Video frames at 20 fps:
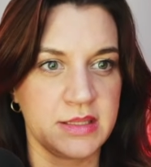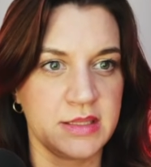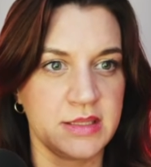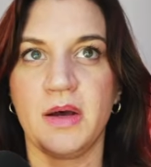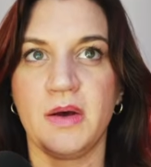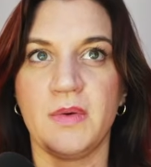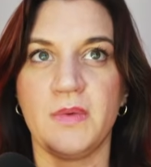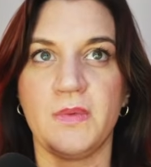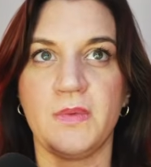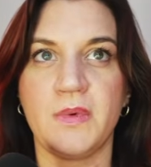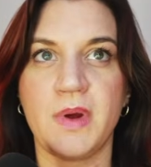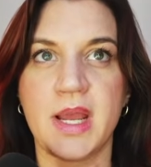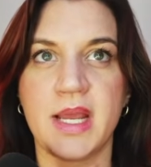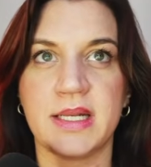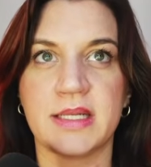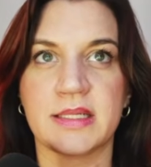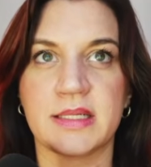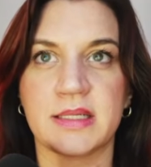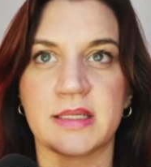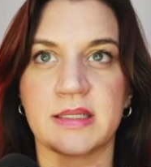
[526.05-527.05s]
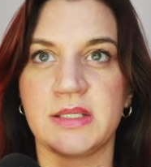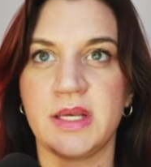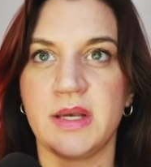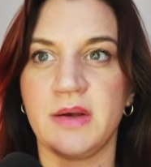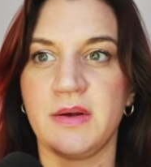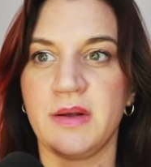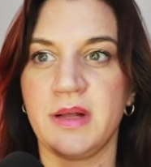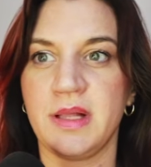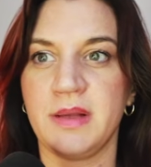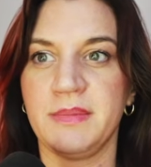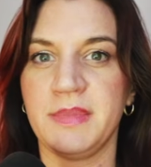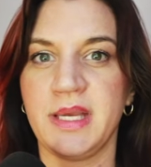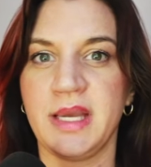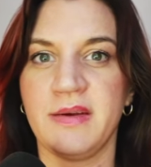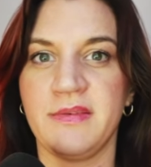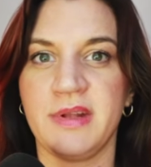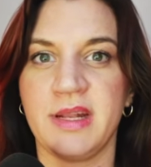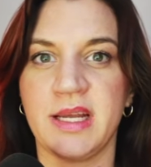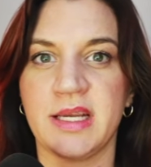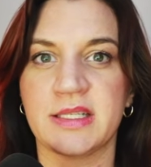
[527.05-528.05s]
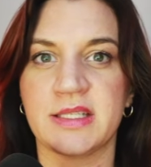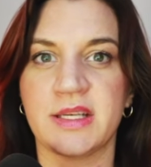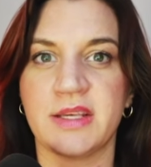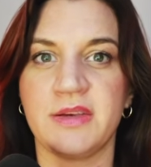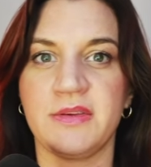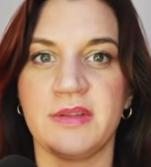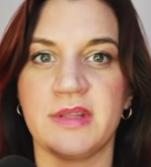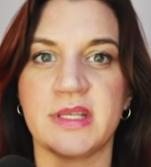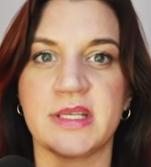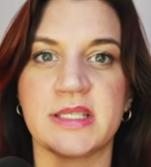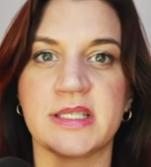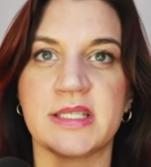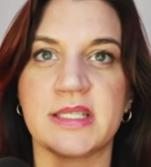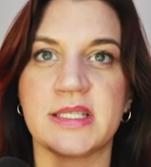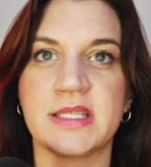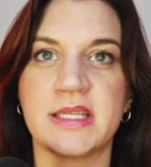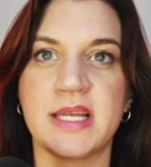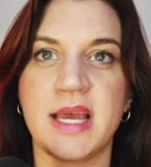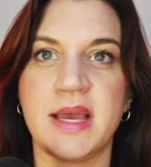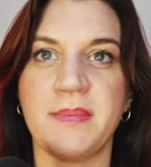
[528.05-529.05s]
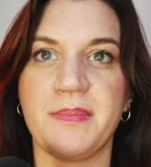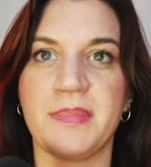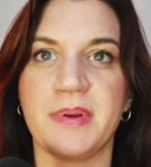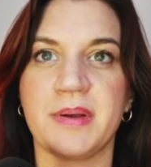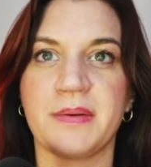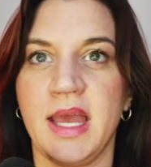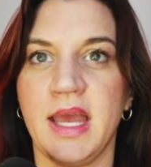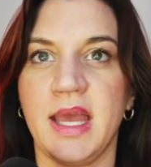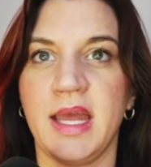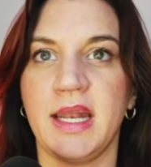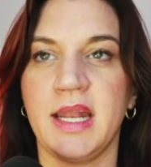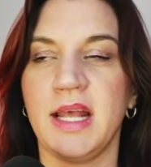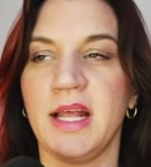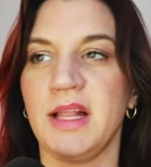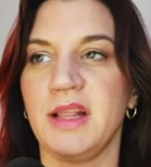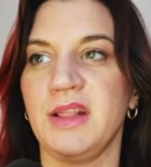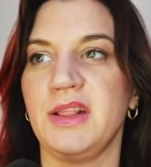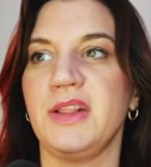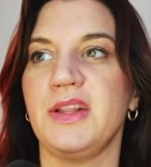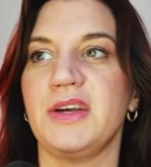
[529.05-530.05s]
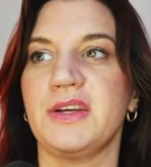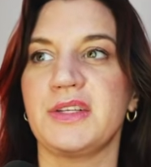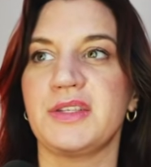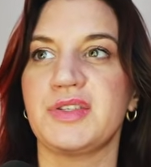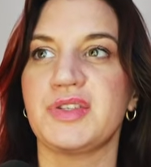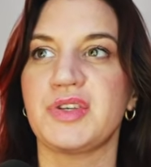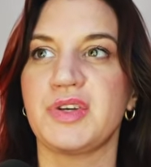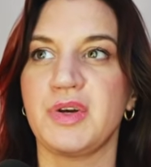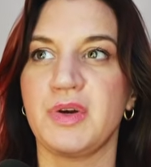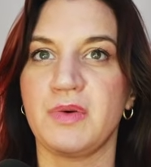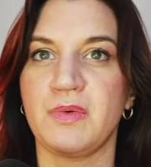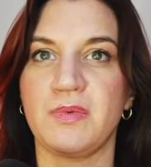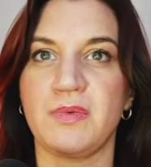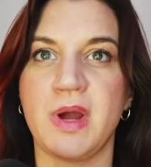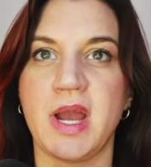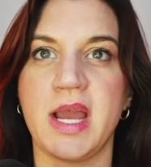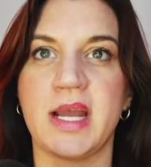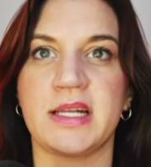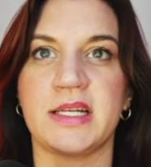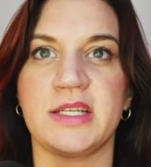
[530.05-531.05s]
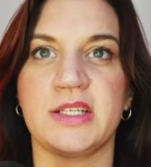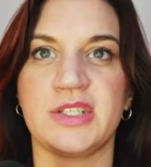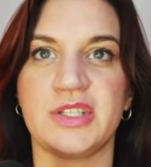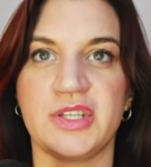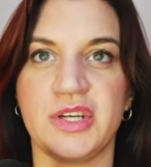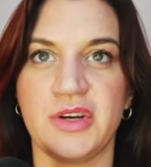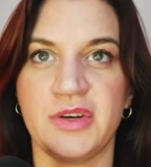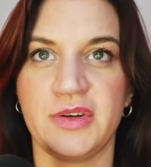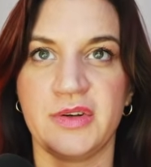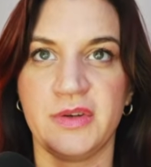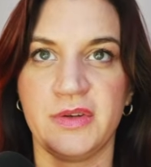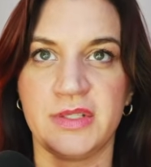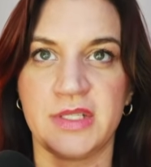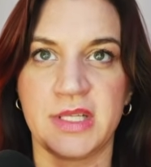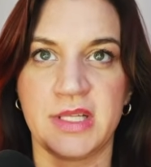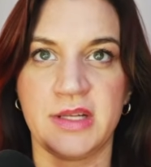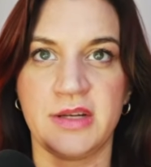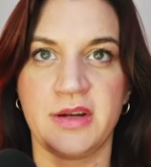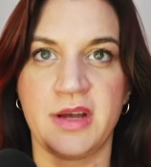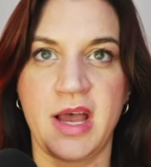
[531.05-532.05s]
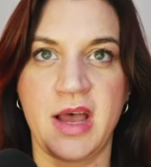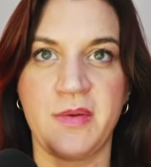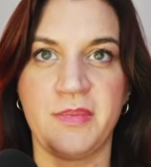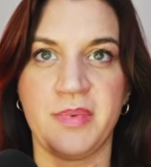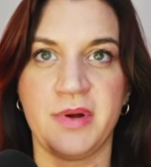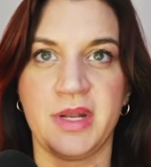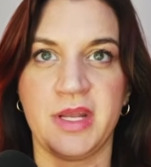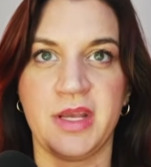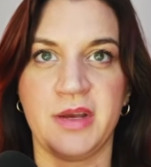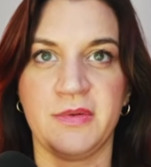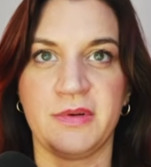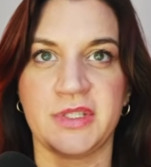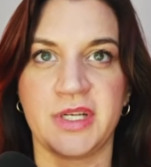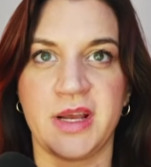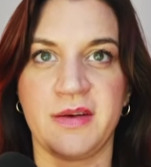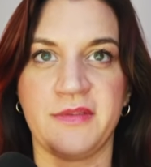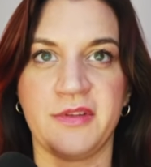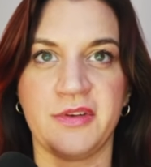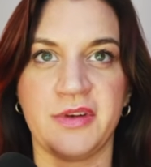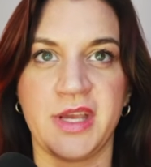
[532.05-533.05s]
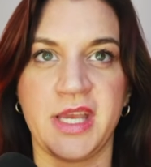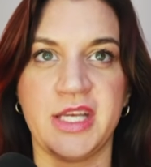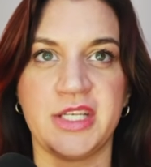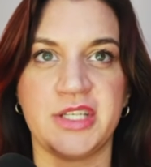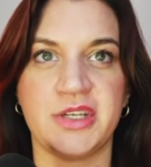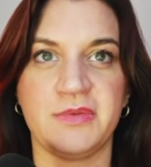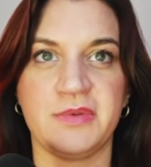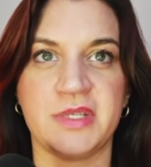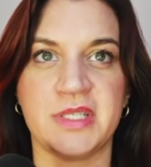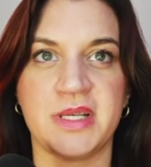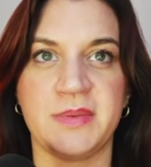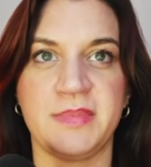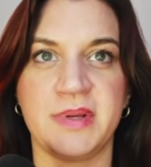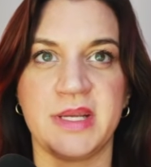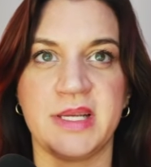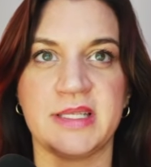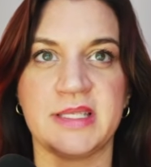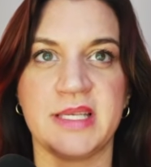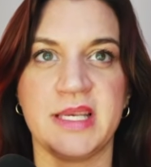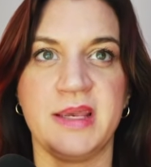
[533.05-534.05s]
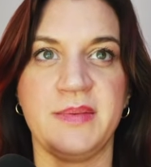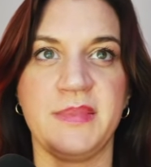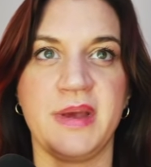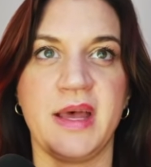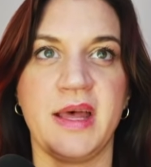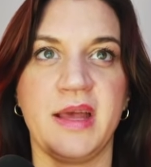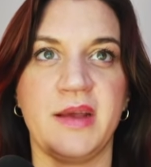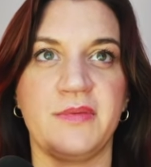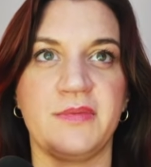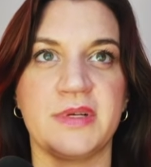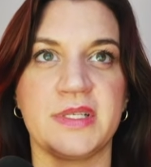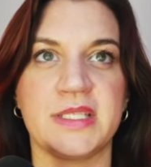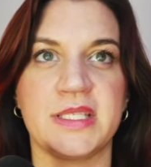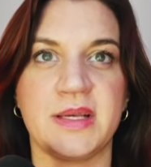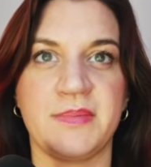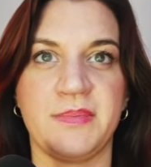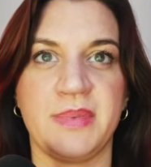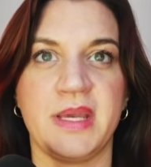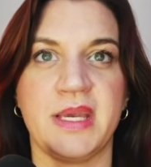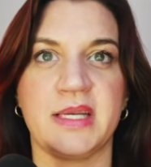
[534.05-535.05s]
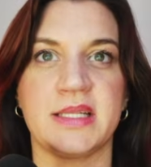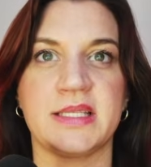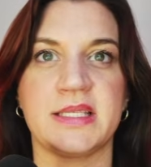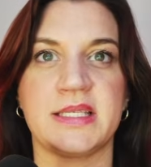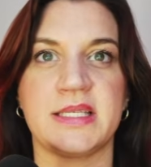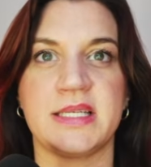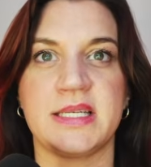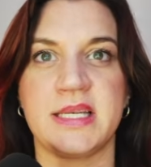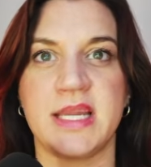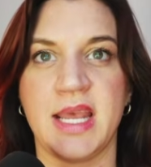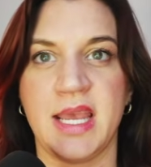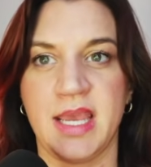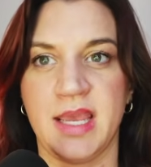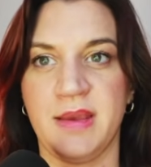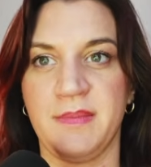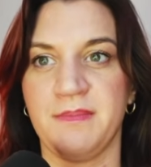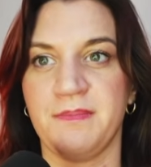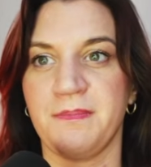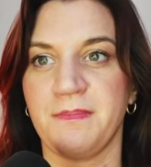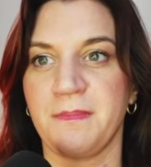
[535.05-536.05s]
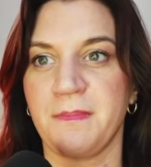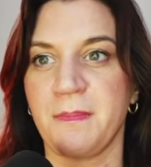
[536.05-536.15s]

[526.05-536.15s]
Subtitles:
All right, so let me have it execute this step, and it looks correct. It shows a little output here, which I have location, recipient's email, and recipient's name.